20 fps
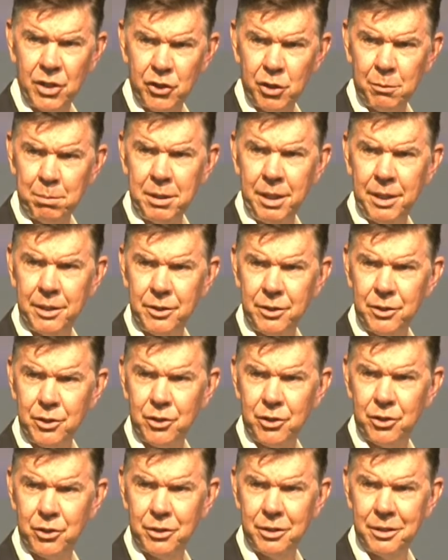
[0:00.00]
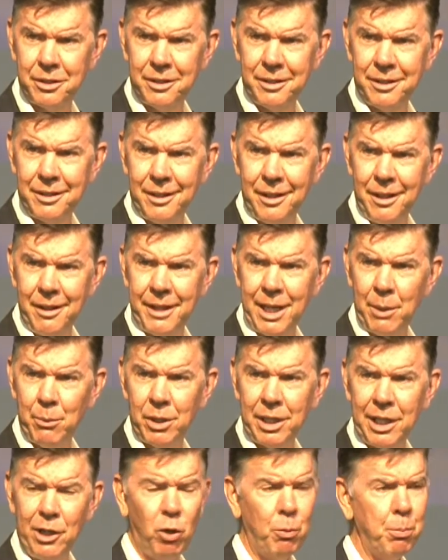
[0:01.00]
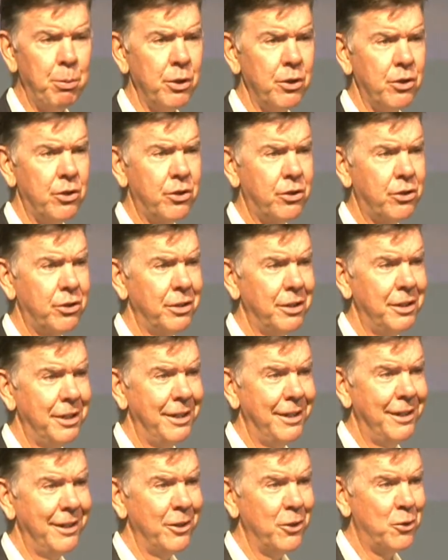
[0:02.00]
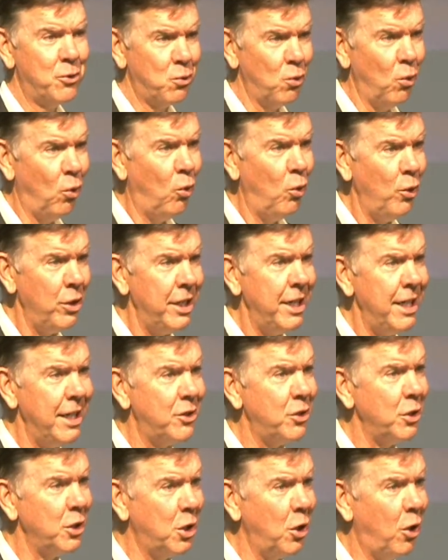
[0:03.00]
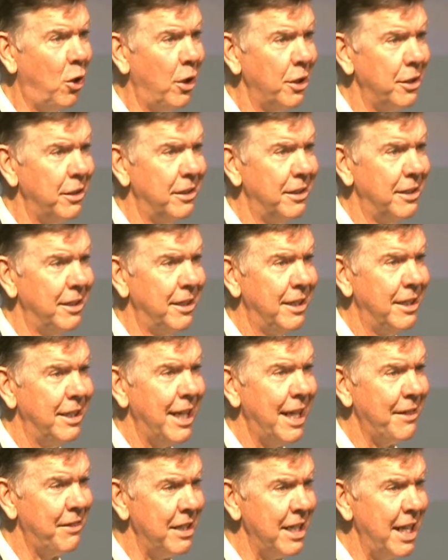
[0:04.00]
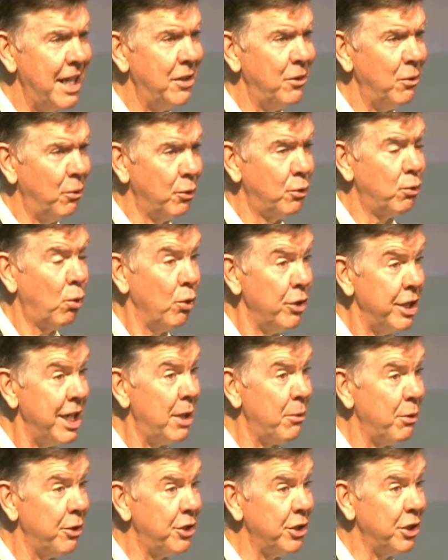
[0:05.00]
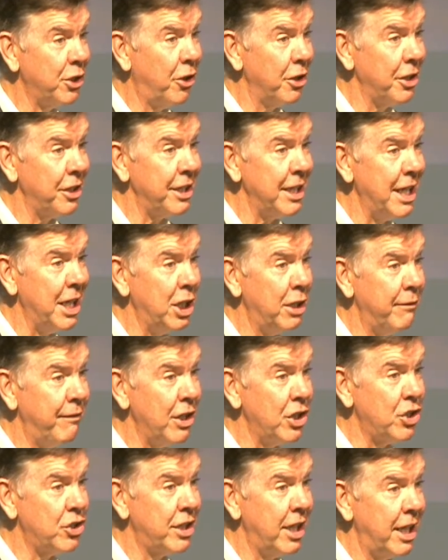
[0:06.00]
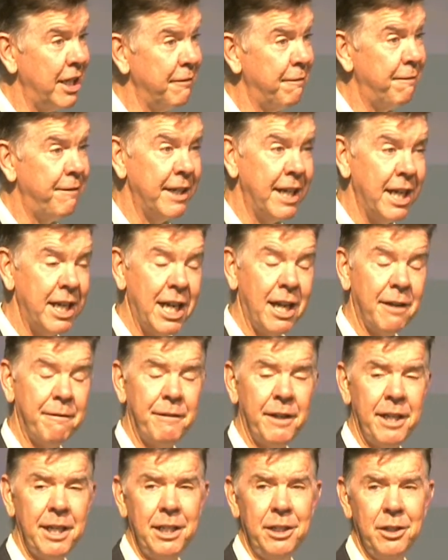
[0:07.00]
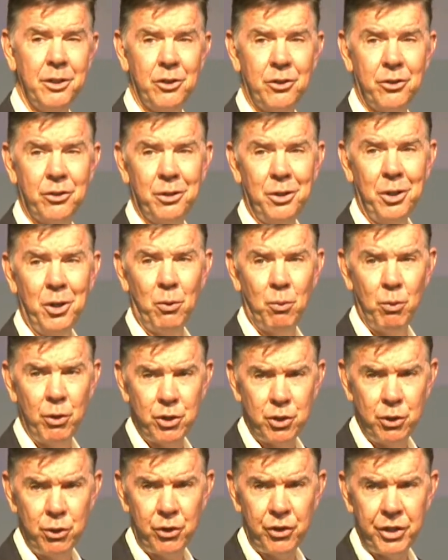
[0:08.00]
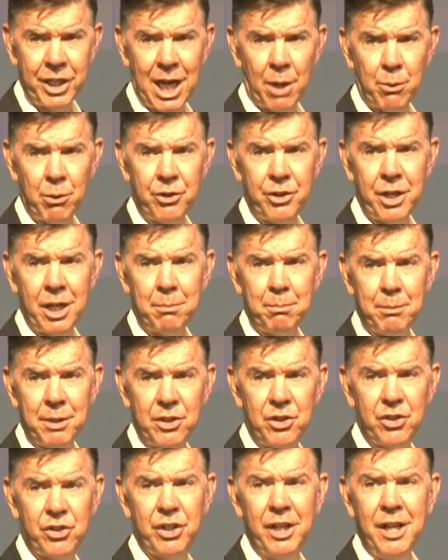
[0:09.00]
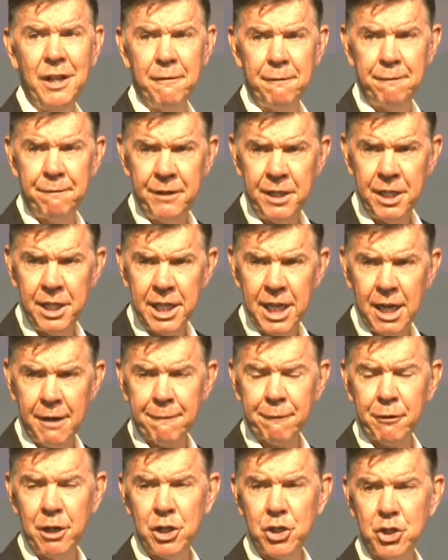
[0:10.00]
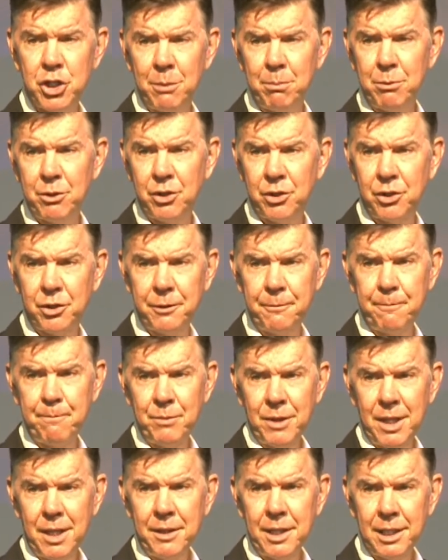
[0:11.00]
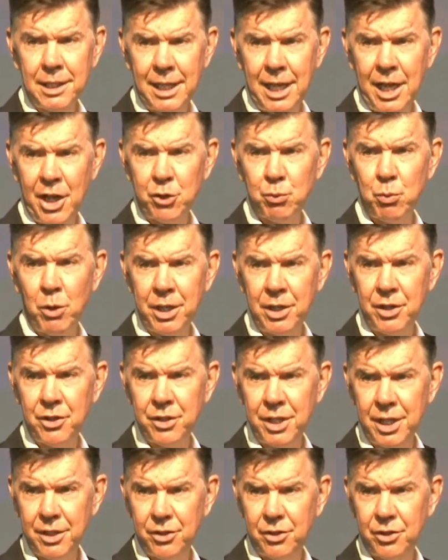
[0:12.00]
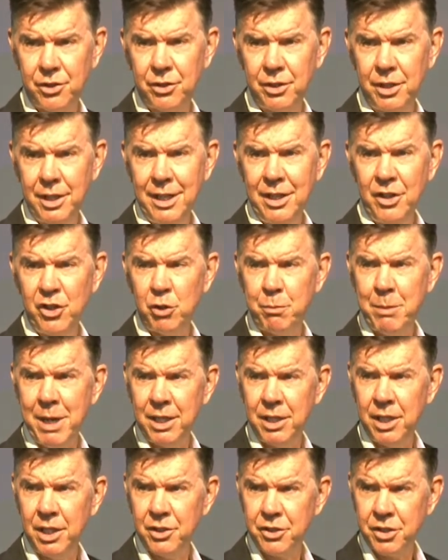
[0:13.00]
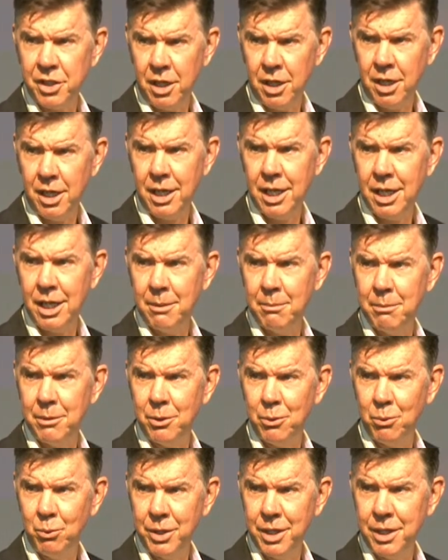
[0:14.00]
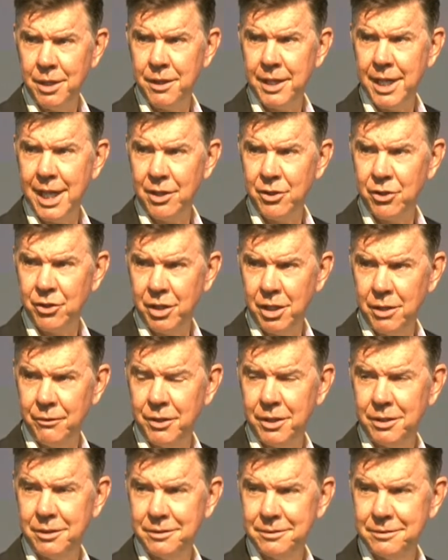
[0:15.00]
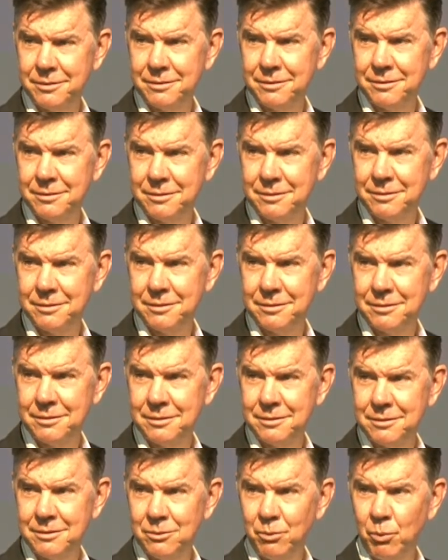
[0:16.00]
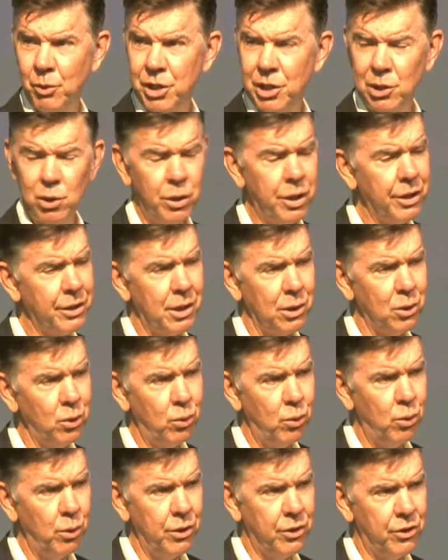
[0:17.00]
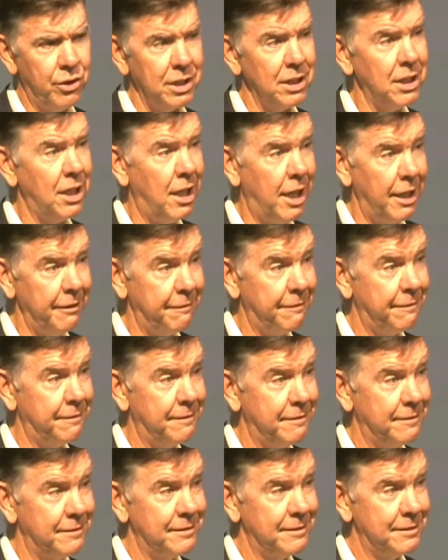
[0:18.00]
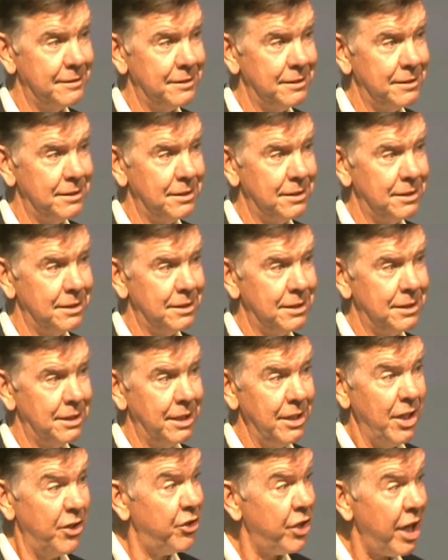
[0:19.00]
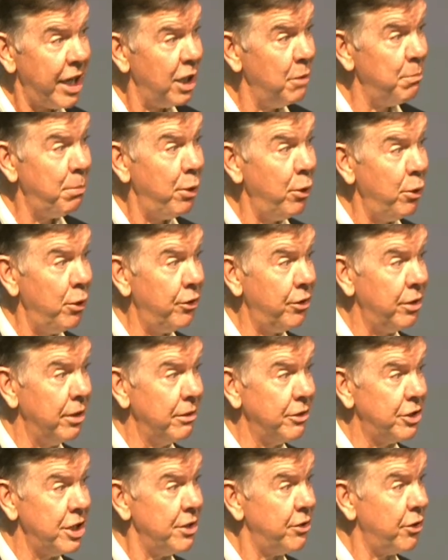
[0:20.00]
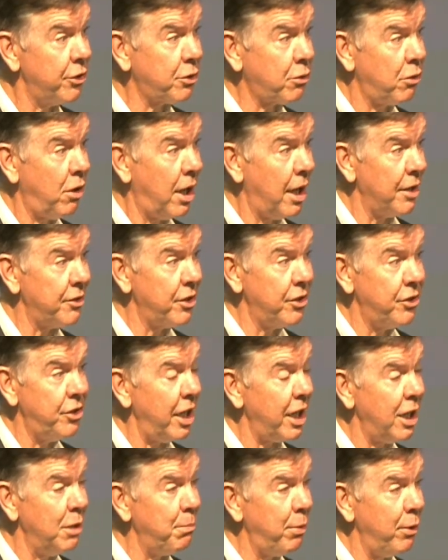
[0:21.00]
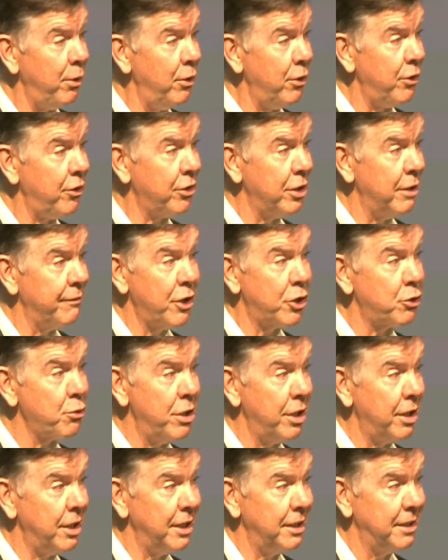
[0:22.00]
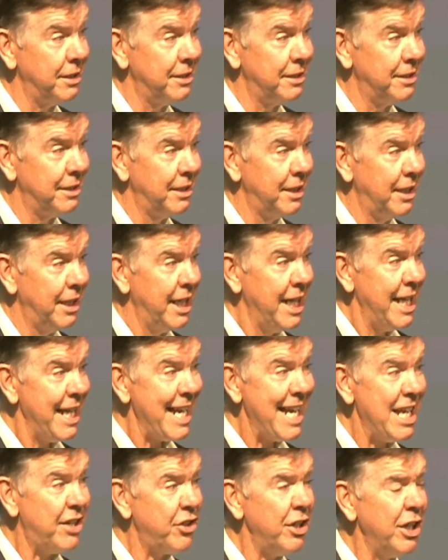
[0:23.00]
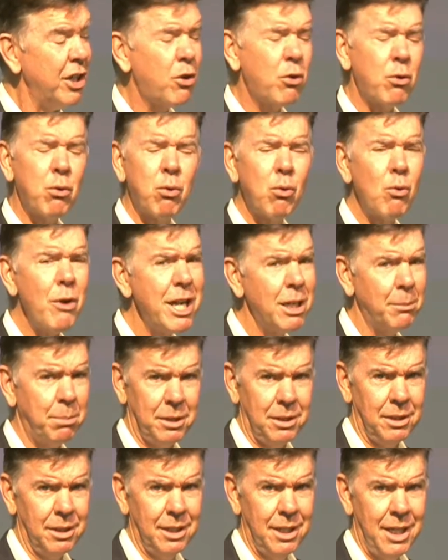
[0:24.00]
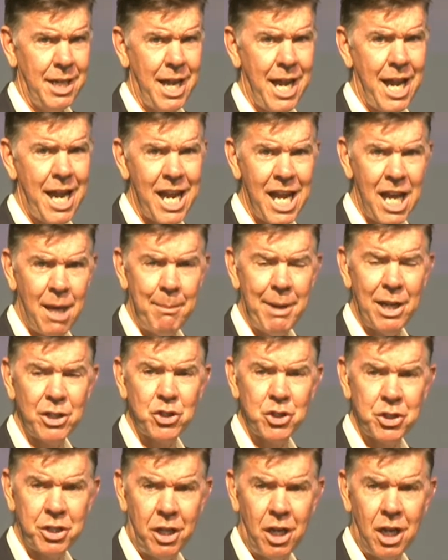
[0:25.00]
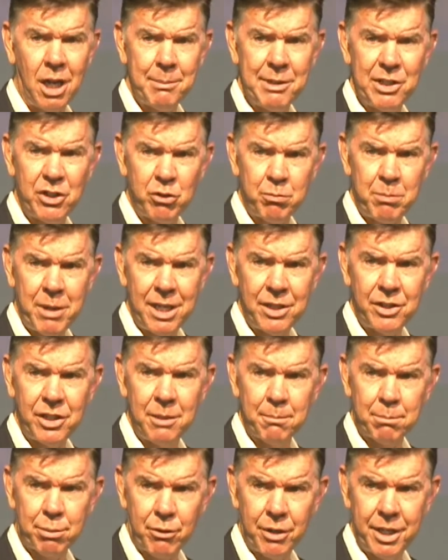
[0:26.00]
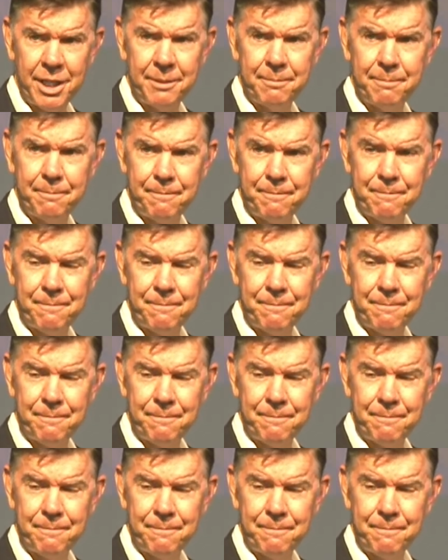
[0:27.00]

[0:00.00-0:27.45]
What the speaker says: disciplines that will help us draw near to God at the end, or draw nearer to God at the end of each day, forgetting our failures, reducing our resentments, feeding our friendships. The last one is this, spending time with our Saviour. When you look at the Lord's life, the second person, Jesus Christ, the second person of the Trinity, it's incredible how much time he spent in prayer.